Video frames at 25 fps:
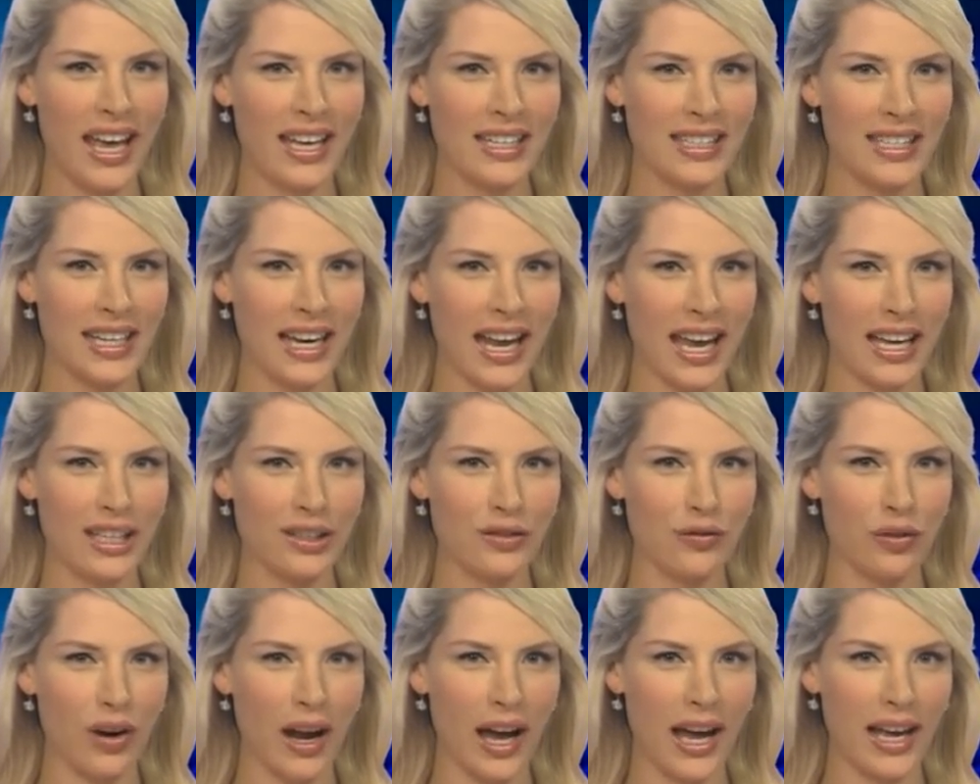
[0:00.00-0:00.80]
Today's
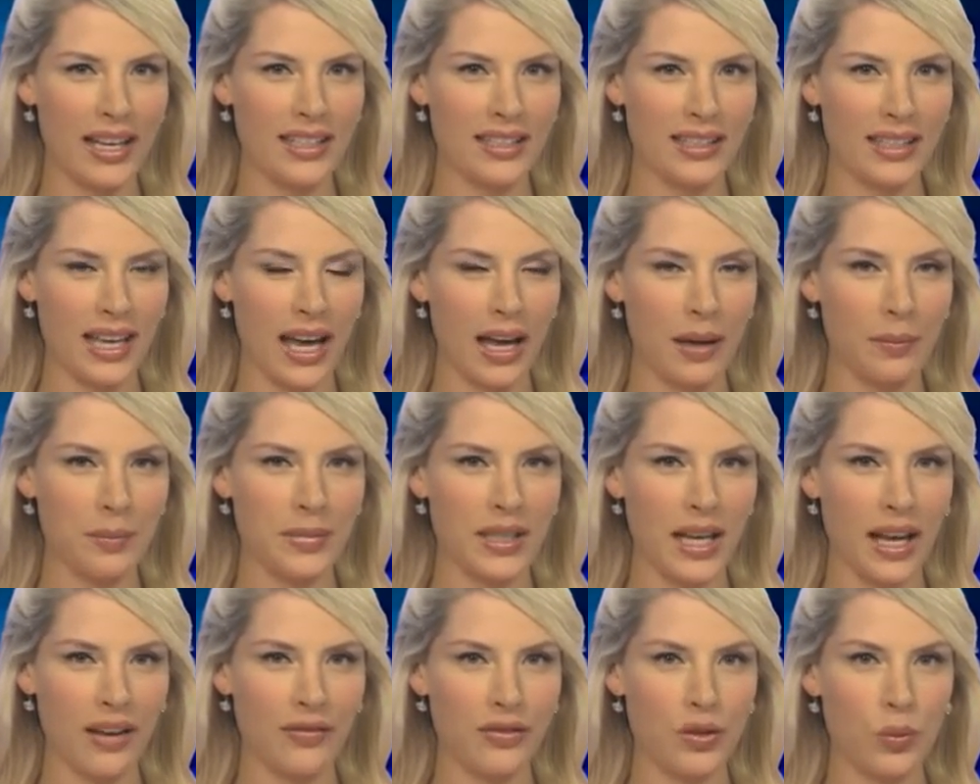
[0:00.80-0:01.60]
rise comes
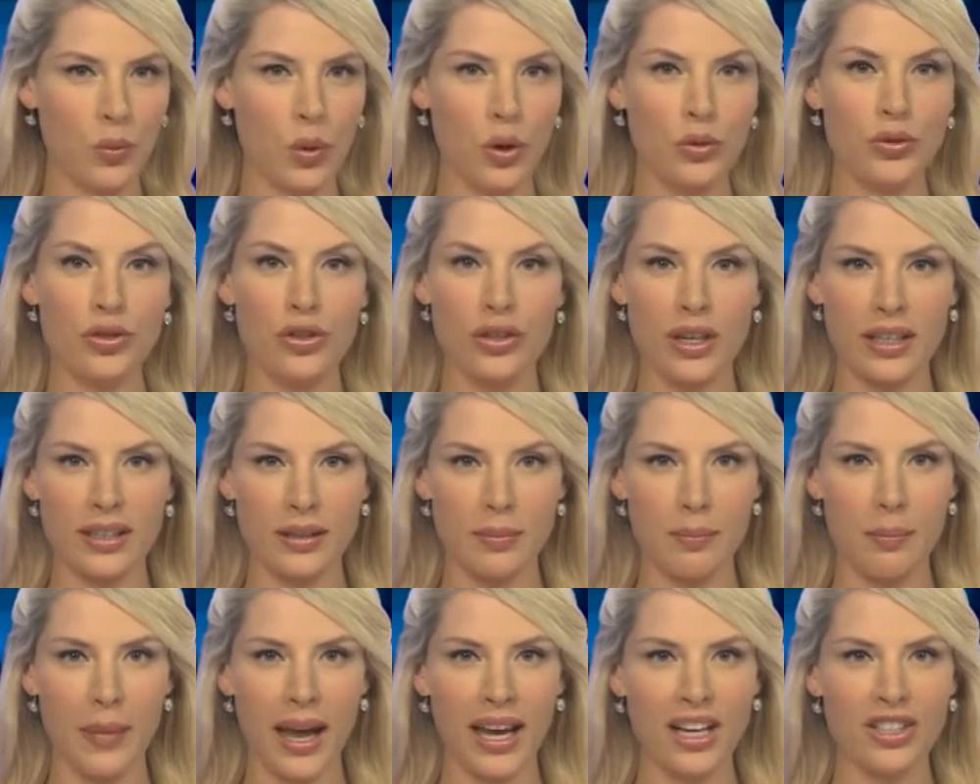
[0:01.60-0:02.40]
after Wall Street's
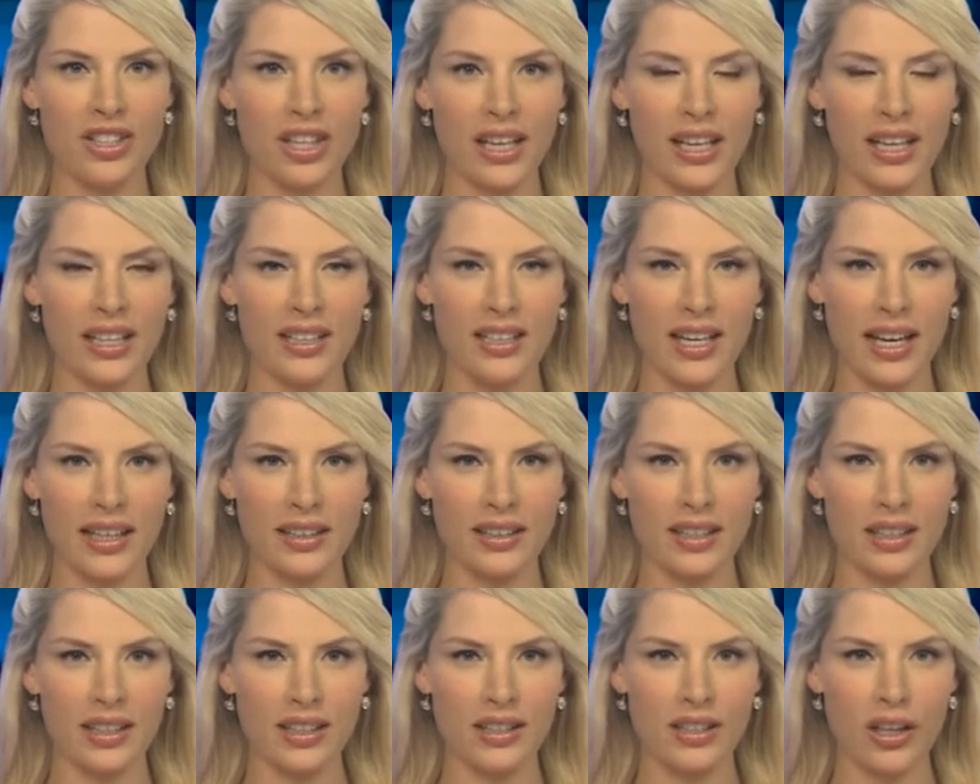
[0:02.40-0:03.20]
major
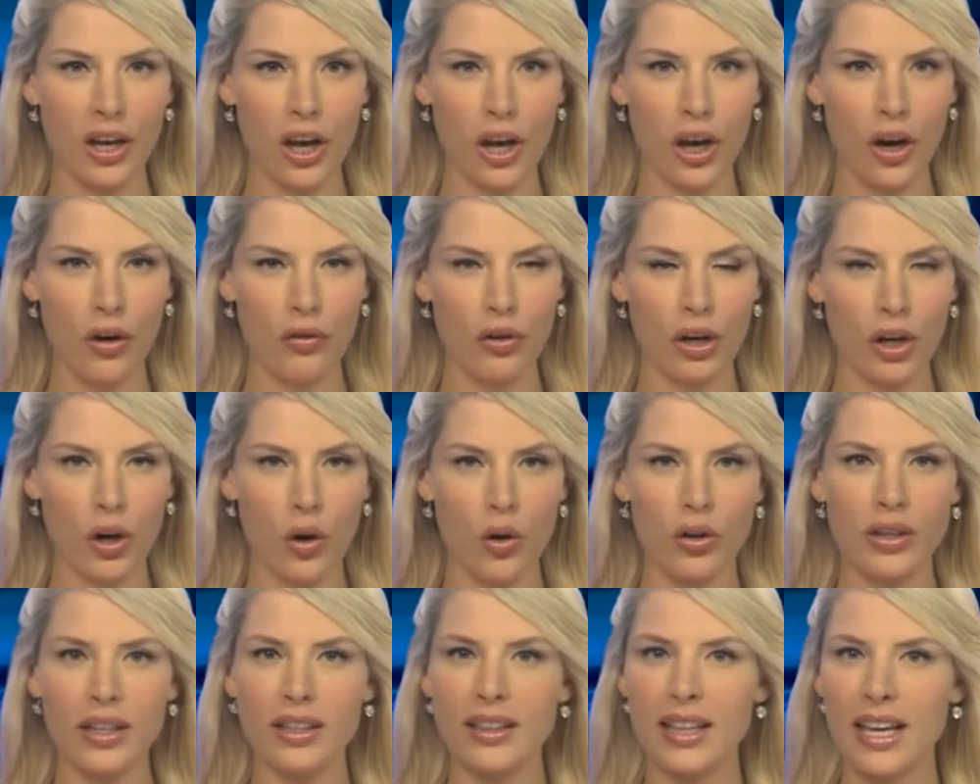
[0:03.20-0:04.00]
indexes
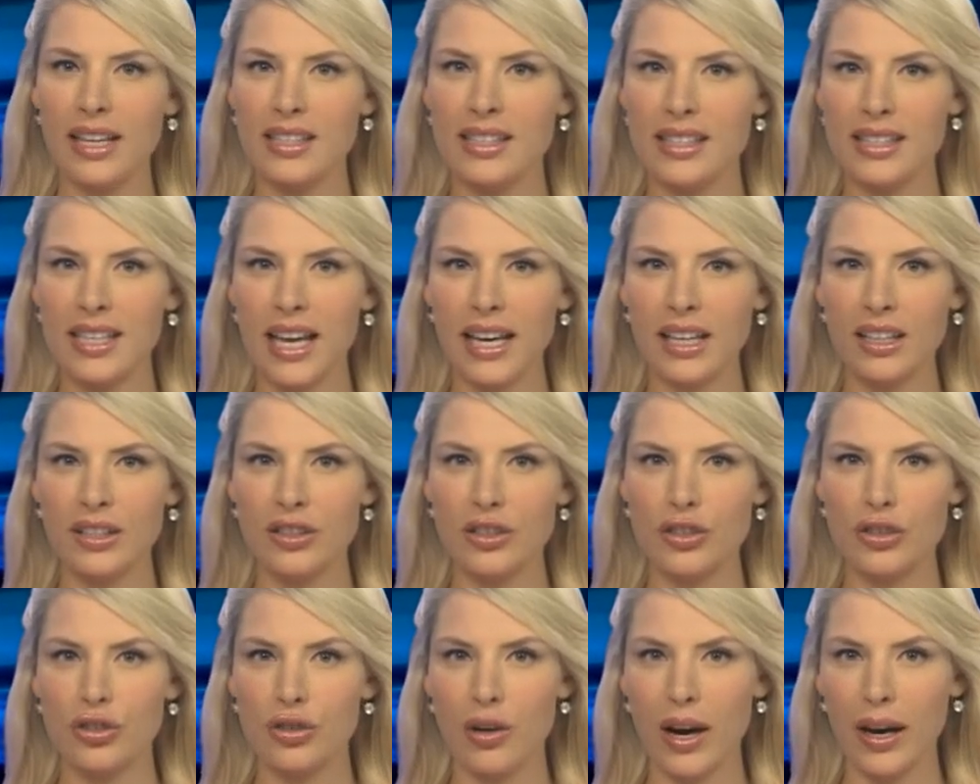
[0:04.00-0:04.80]
recorded their second
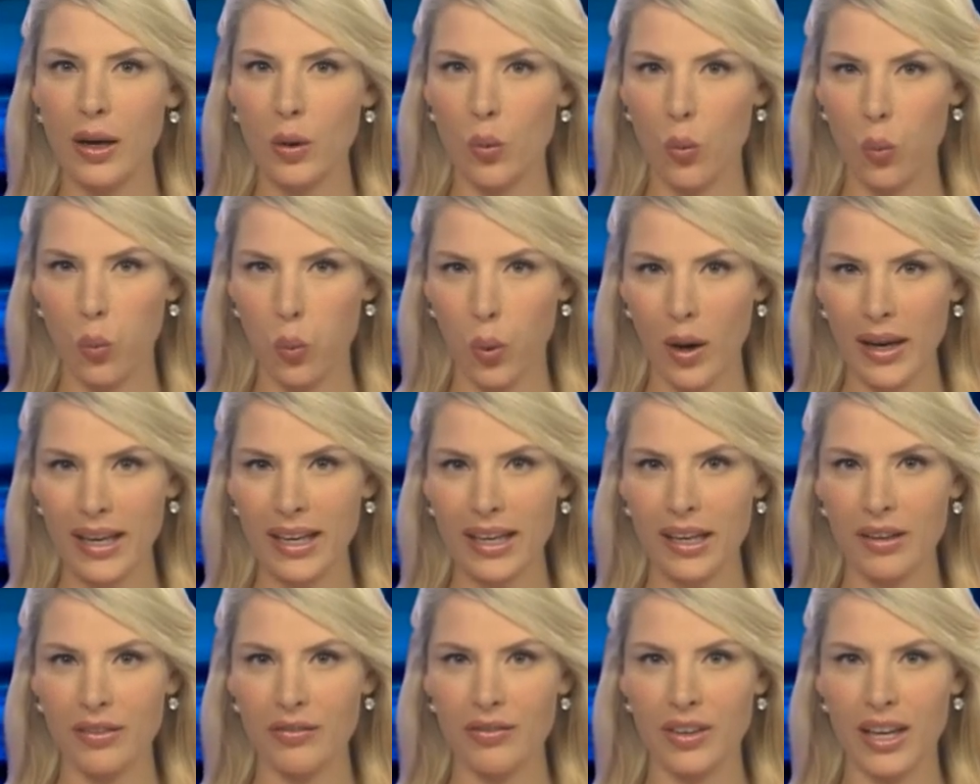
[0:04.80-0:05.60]
straight
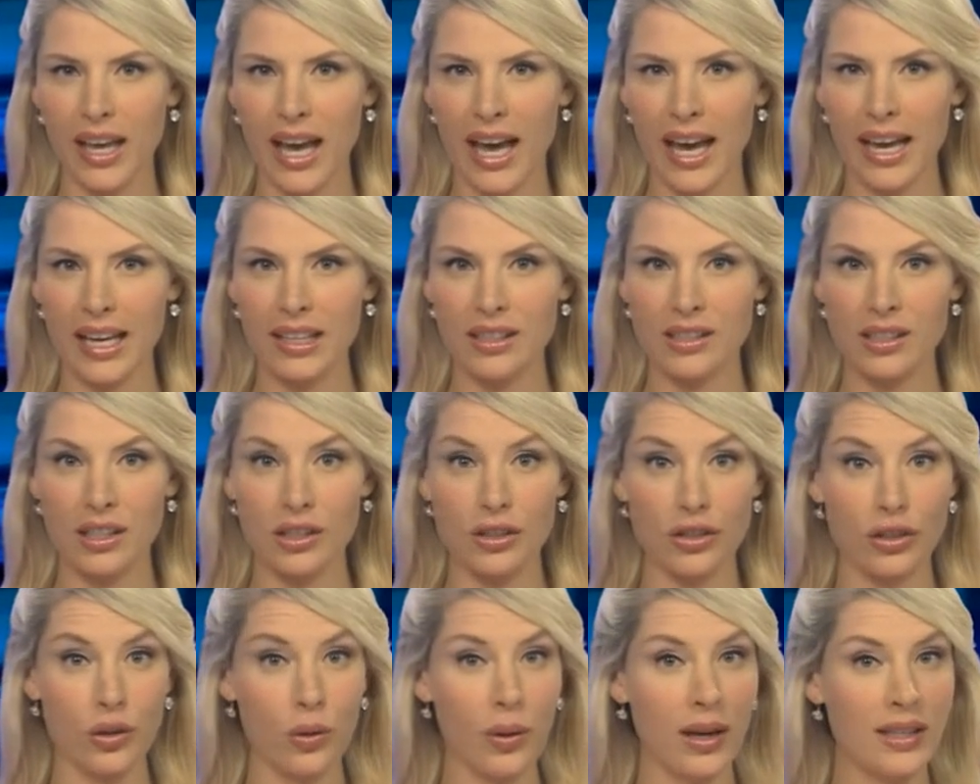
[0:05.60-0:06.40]
week of gains
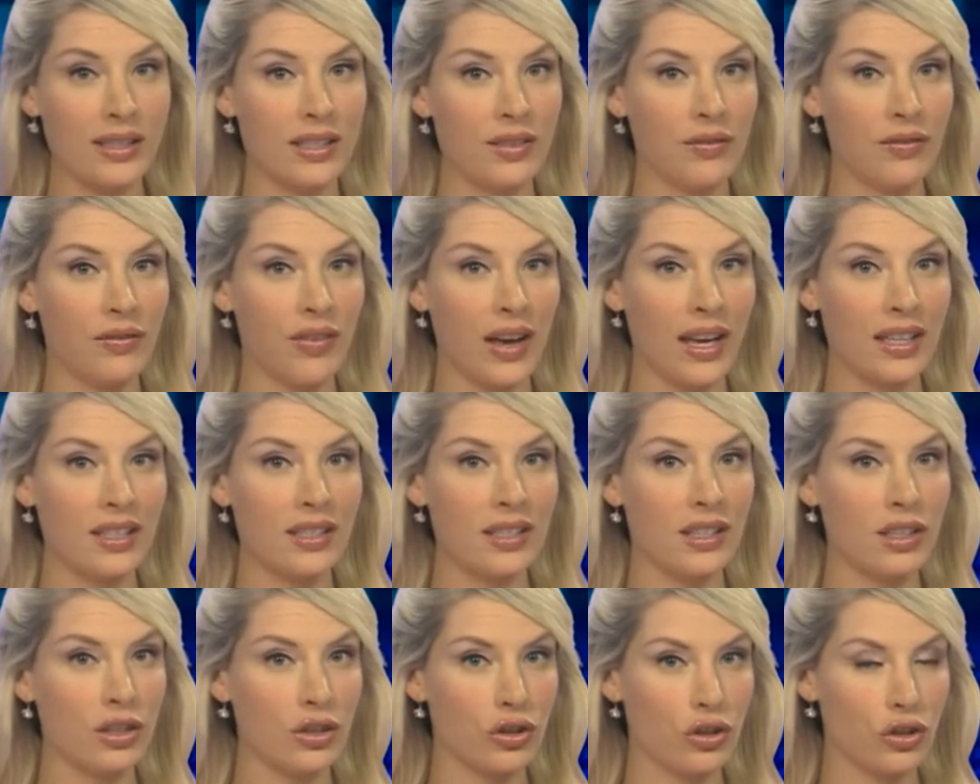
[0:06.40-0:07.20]
as US
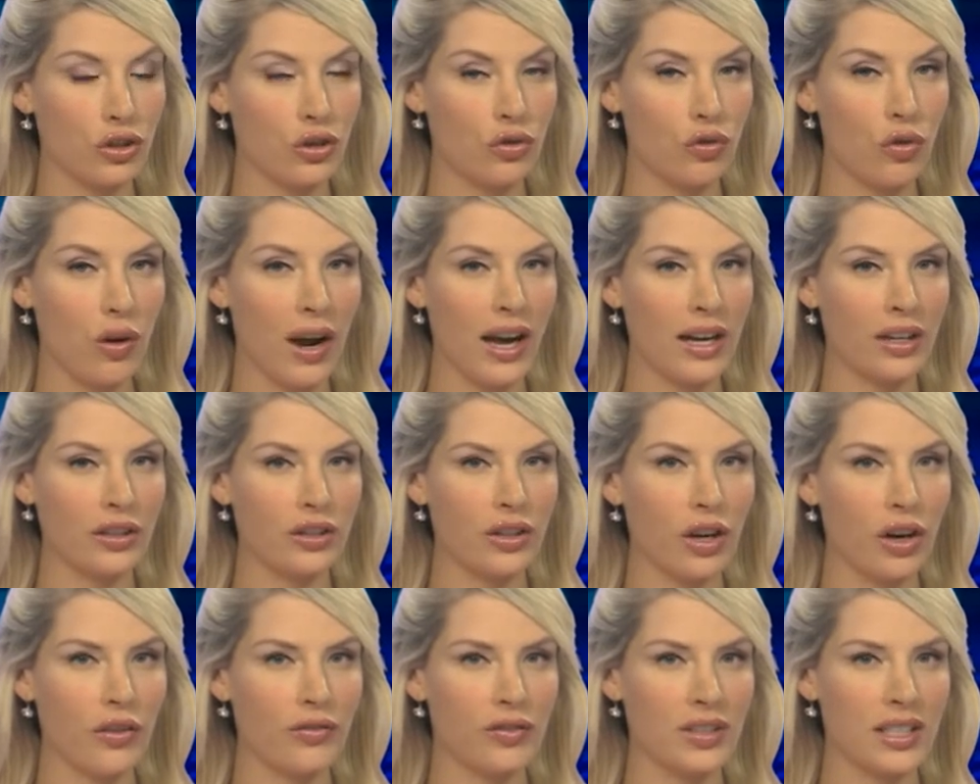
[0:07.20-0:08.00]
investors shrugged
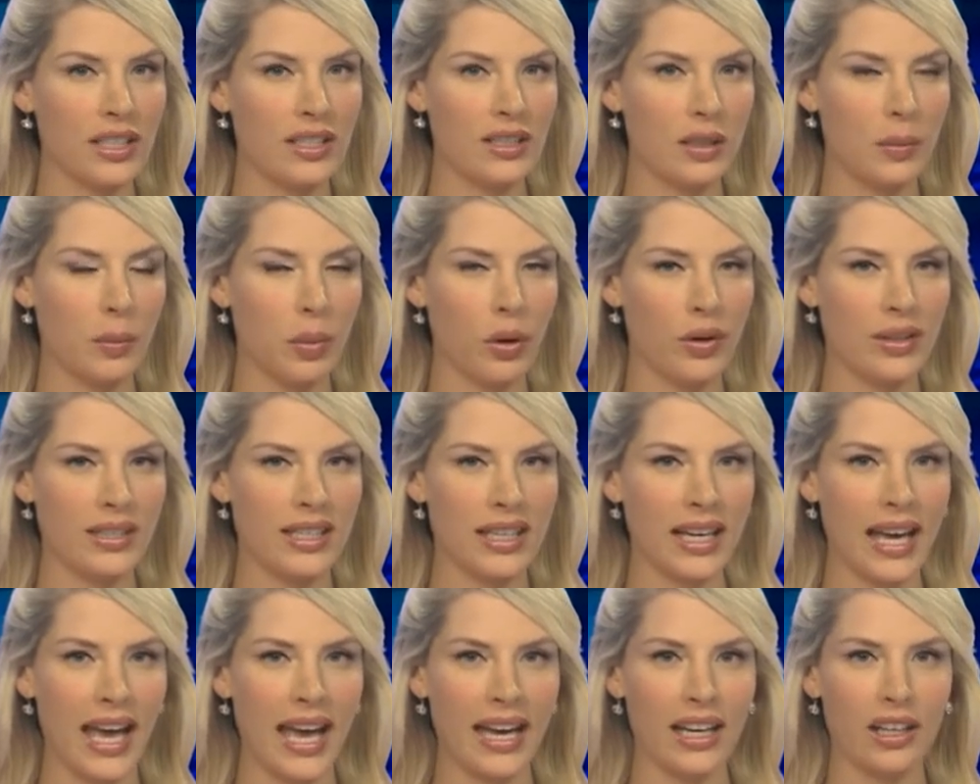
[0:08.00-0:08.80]
off
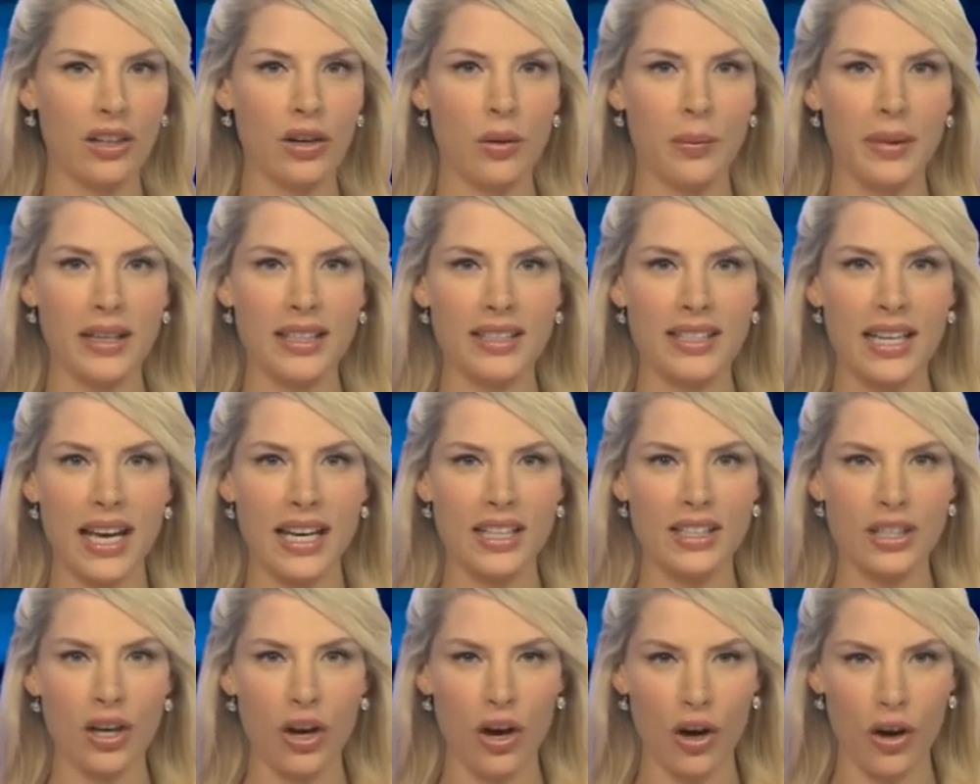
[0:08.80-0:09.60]
disappointing economic
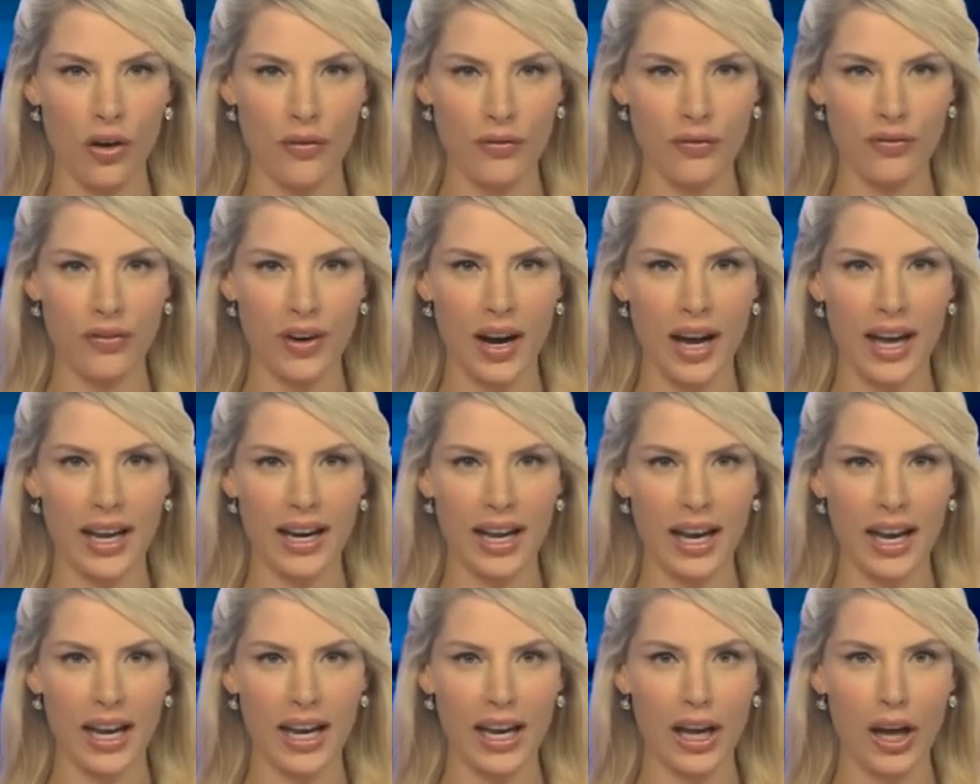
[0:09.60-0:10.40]
data on
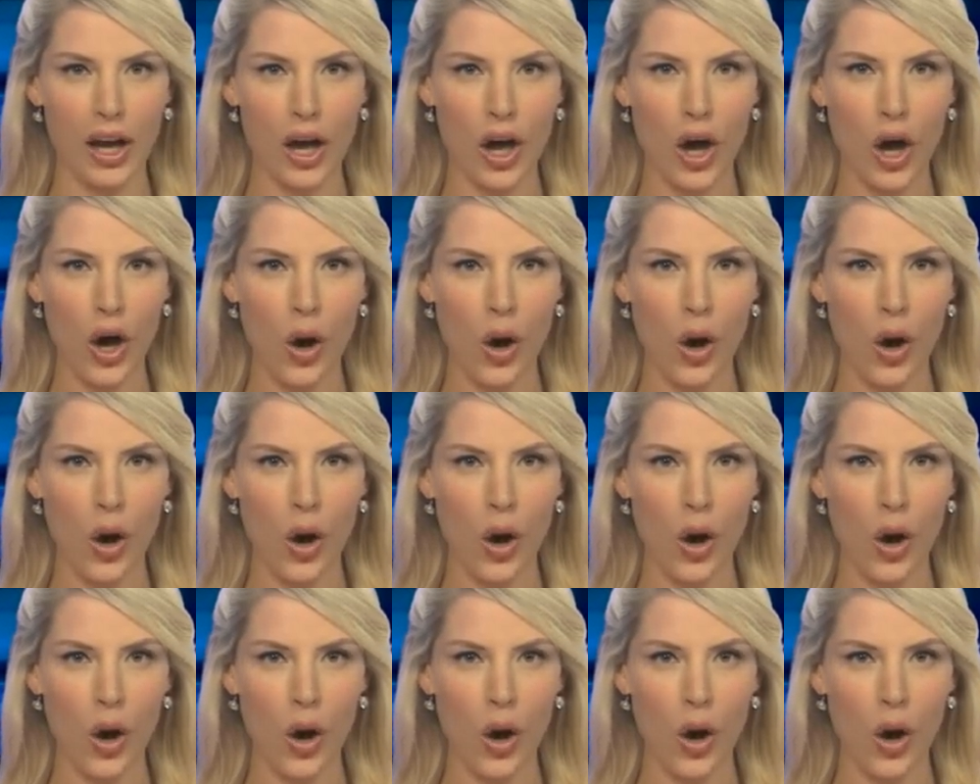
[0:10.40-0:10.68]
Friday.